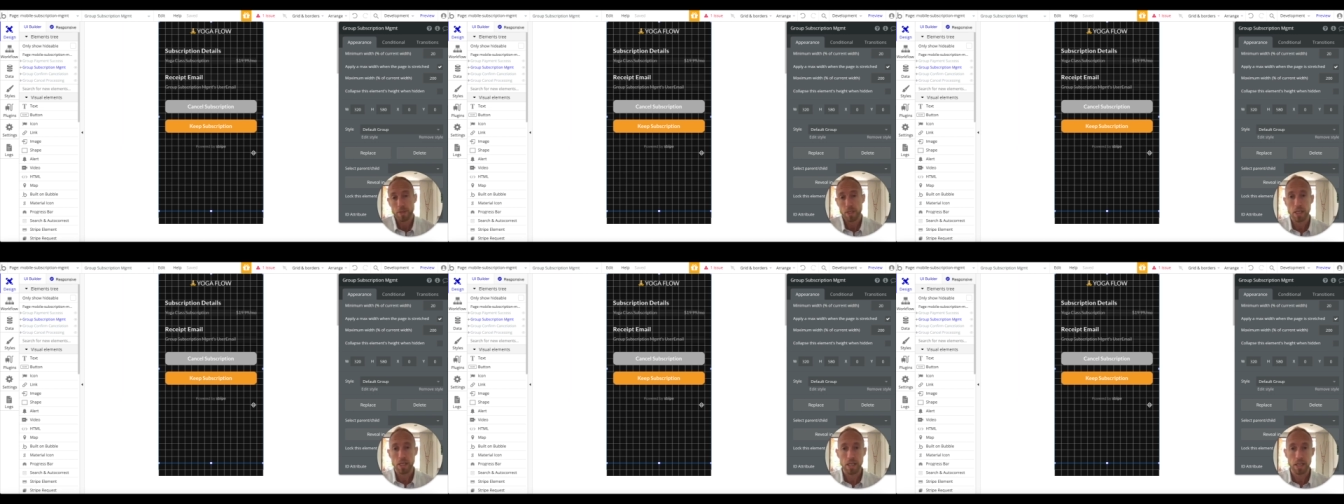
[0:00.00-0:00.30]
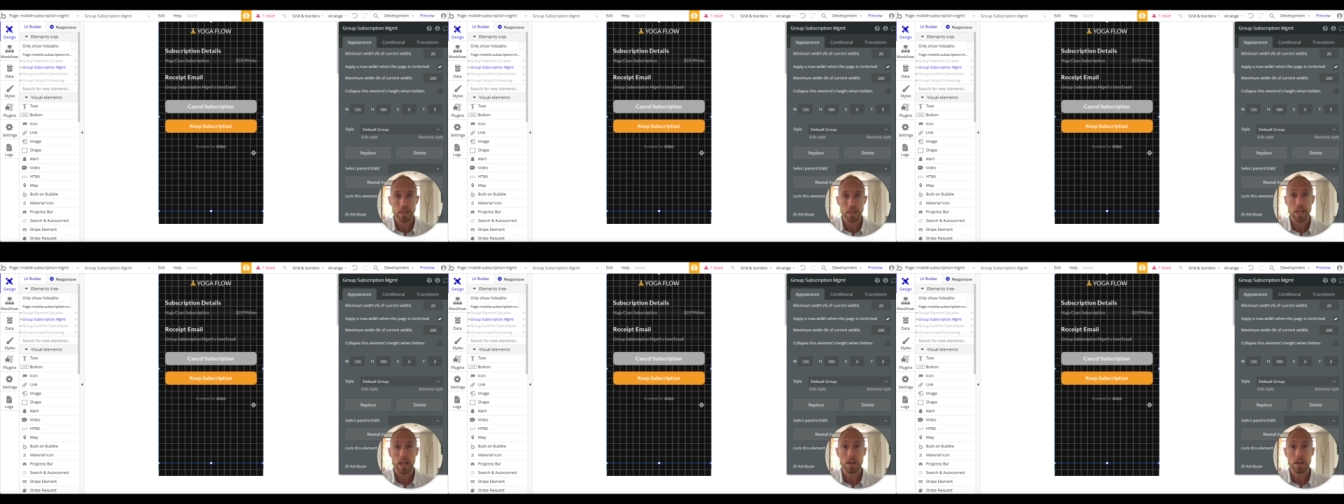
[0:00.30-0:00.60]

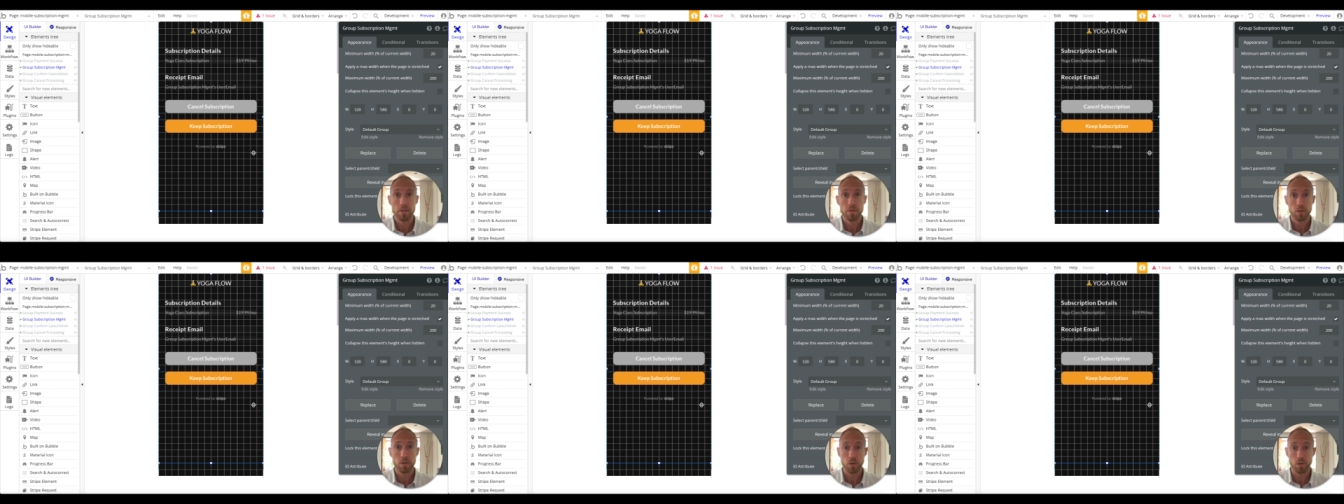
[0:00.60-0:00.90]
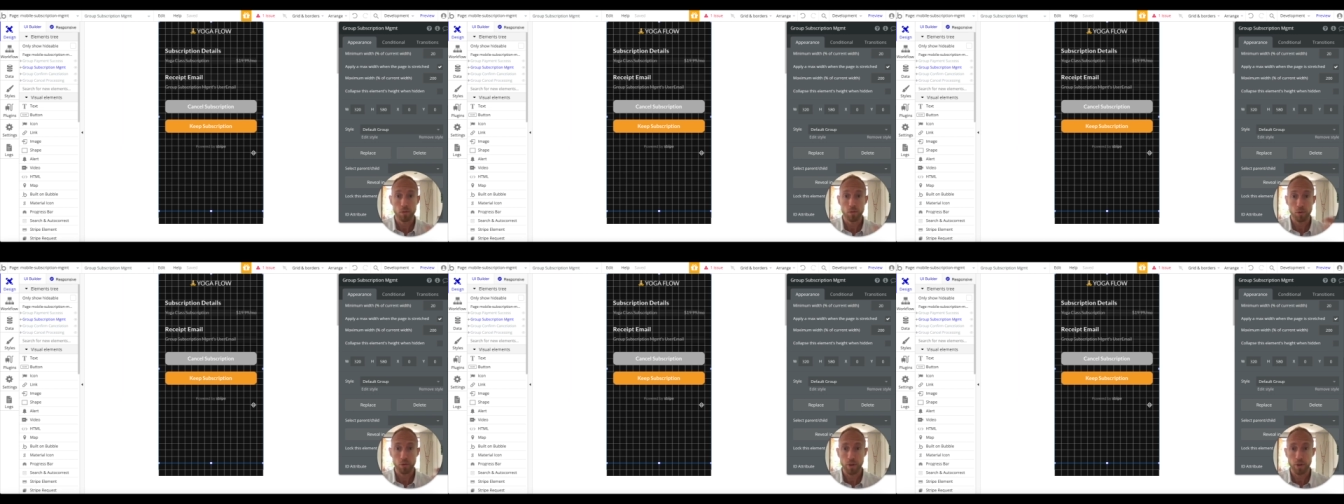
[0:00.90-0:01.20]
uh, yeah for,
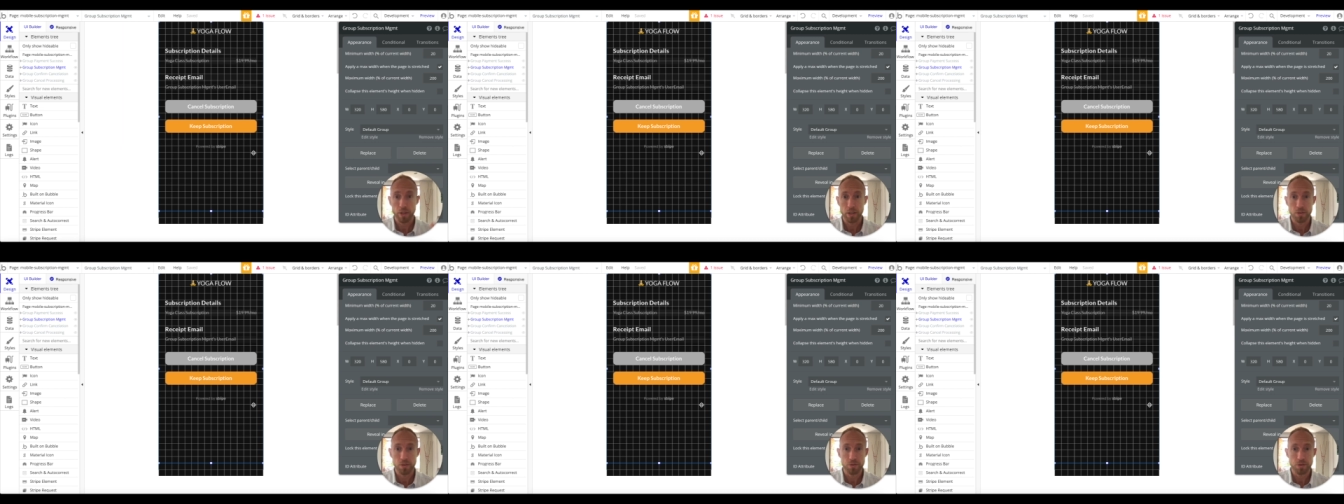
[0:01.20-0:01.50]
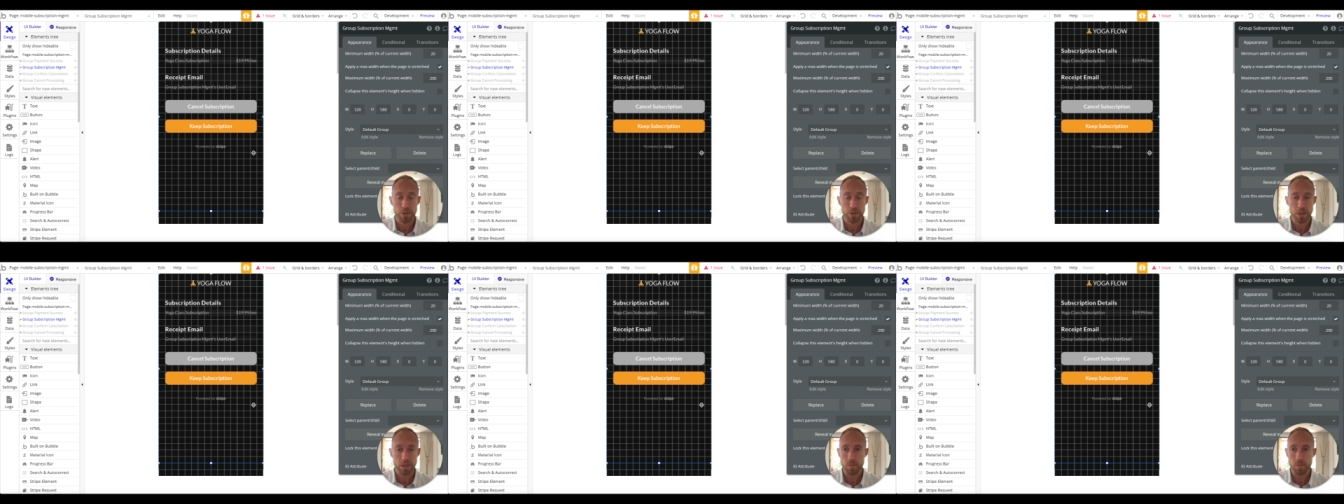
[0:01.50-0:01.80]
for what
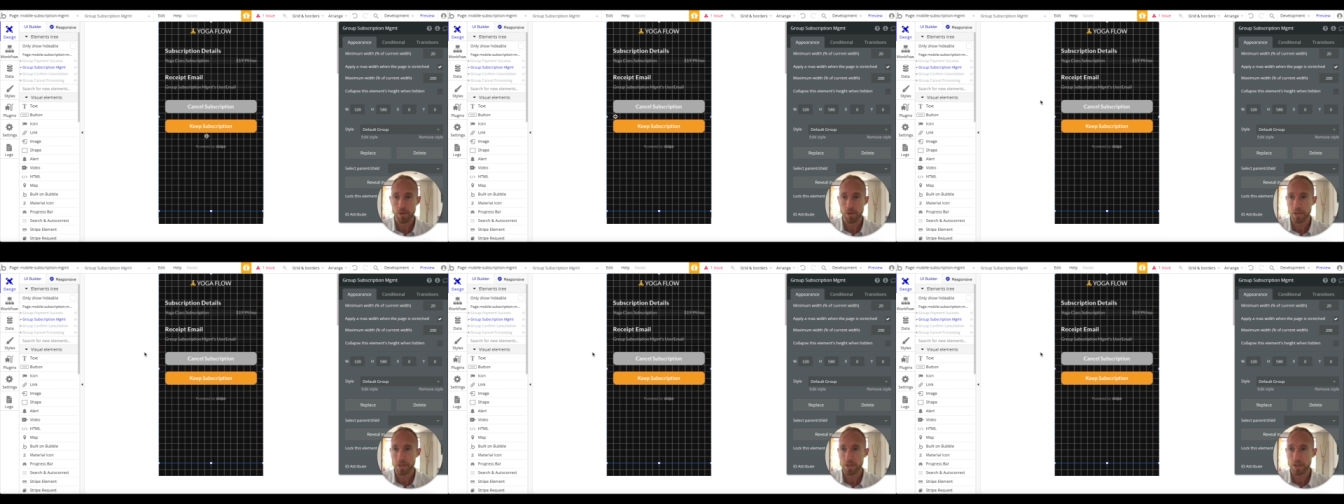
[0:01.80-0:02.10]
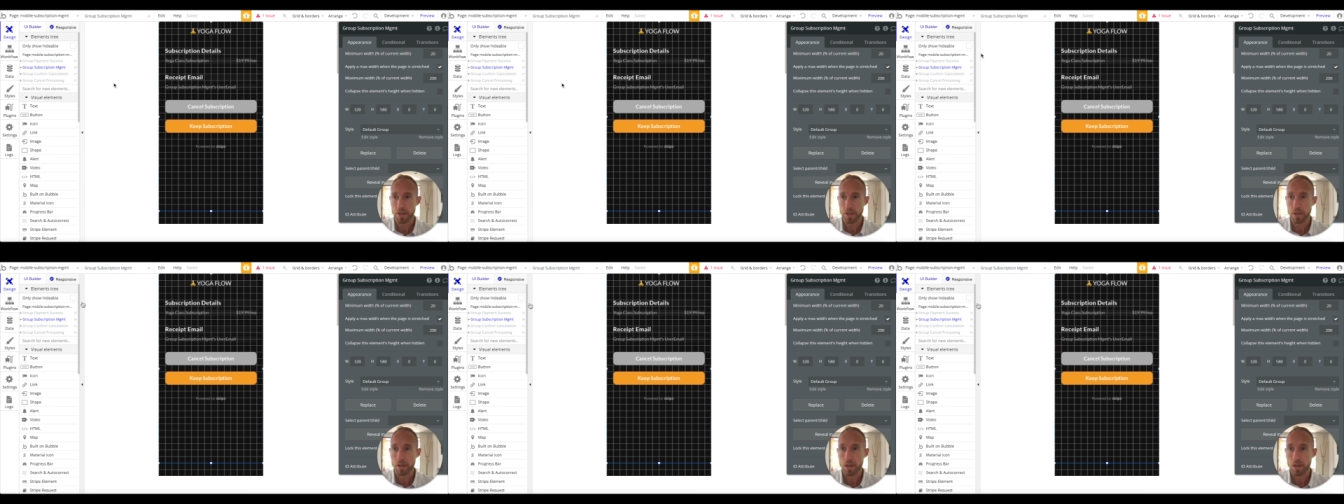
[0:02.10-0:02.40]
users experience
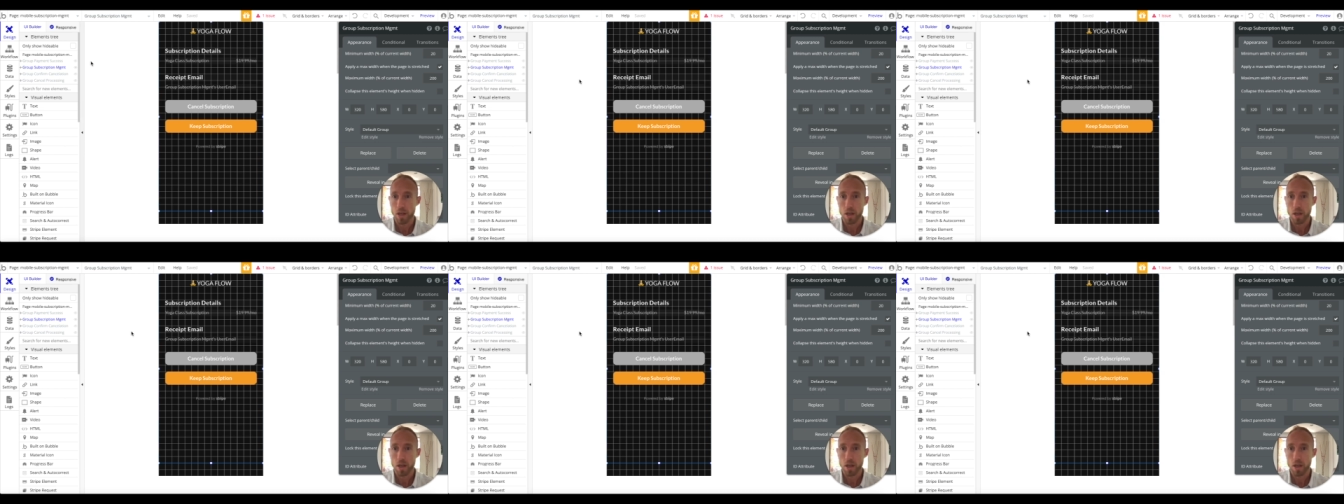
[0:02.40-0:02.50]
here.